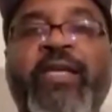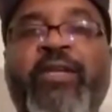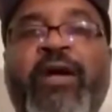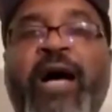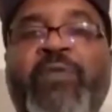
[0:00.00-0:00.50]

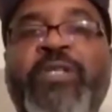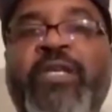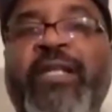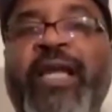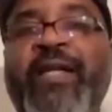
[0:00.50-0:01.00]
I was
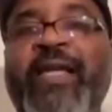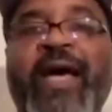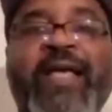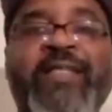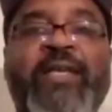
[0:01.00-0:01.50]
getting a lot of
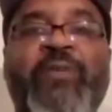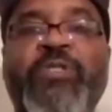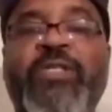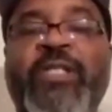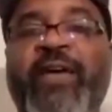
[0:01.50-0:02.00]
guys that
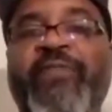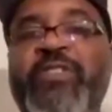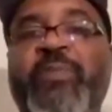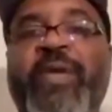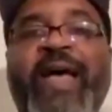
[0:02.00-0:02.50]
was left, and
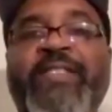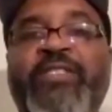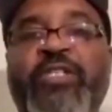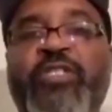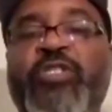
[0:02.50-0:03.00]
some
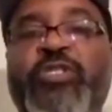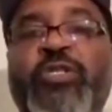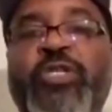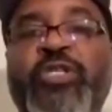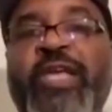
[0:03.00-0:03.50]
guys just
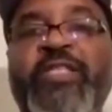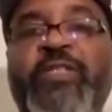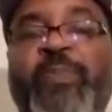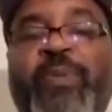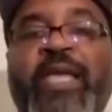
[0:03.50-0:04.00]
took the
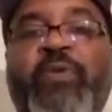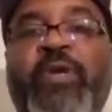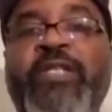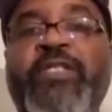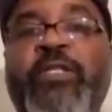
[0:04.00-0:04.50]
chance and played
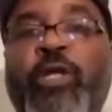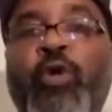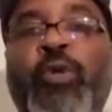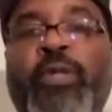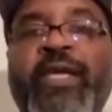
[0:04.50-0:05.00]
with us
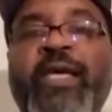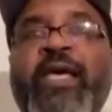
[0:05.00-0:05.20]
locally.